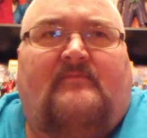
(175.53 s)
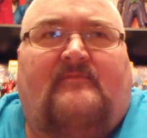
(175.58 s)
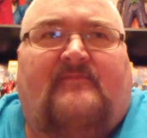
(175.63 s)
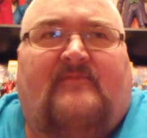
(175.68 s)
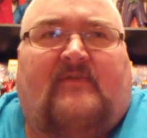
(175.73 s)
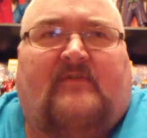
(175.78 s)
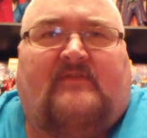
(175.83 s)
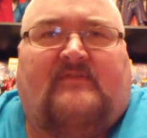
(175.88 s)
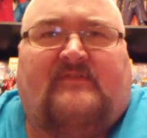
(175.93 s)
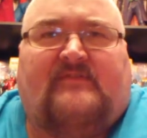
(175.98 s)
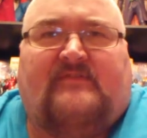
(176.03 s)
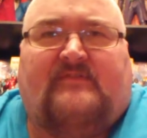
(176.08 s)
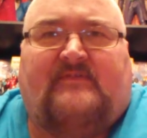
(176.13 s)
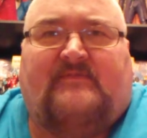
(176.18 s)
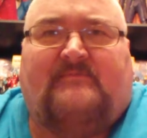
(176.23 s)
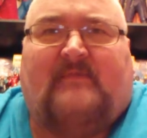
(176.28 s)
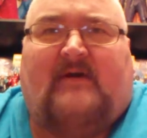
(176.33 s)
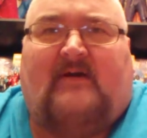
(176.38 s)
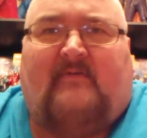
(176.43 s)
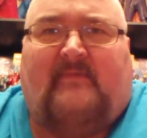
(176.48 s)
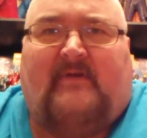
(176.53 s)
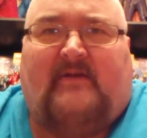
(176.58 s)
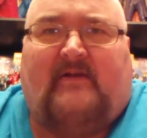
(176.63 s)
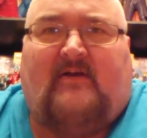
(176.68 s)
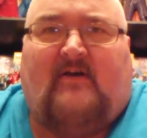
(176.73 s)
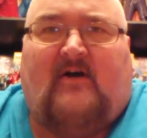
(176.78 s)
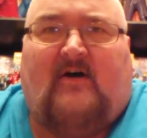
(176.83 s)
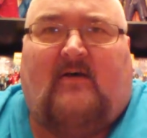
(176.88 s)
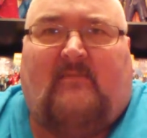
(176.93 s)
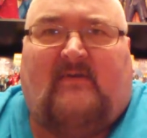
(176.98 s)
versions of the Spider-Man
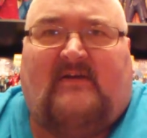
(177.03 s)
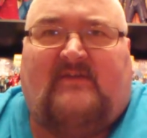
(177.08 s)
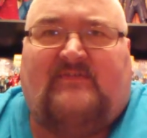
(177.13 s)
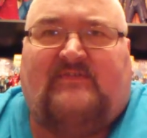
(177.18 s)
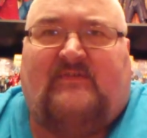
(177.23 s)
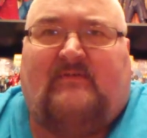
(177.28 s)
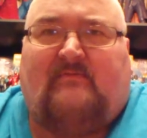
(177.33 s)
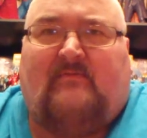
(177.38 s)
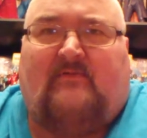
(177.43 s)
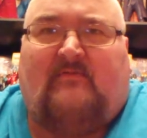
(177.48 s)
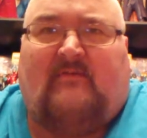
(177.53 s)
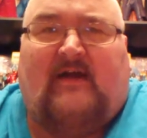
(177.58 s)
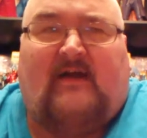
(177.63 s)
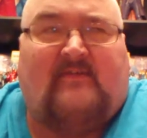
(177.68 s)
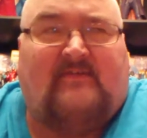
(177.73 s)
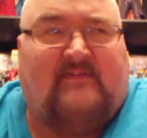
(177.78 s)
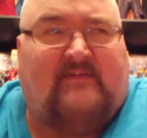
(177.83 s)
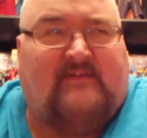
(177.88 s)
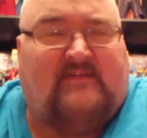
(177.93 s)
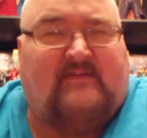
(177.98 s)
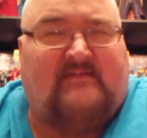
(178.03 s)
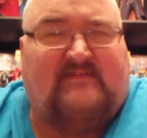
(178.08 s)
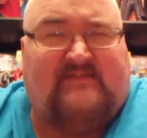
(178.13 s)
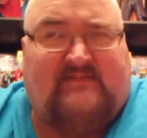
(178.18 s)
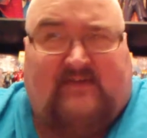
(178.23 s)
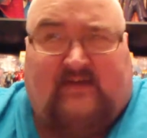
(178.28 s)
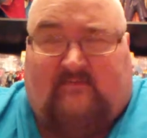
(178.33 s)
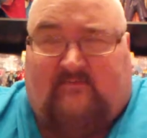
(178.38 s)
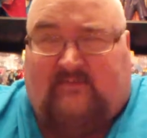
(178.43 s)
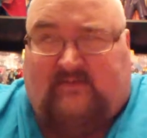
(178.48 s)
comics that were around in the
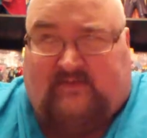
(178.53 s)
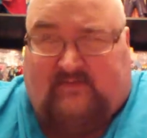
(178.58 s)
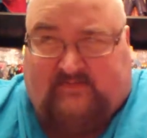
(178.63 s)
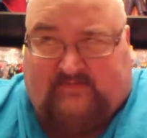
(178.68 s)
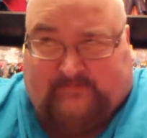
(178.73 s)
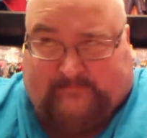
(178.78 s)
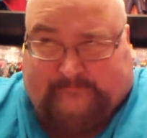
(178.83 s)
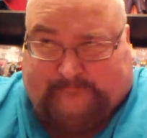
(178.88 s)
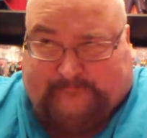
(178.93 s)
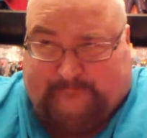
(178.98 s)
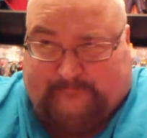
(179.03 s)
seventies.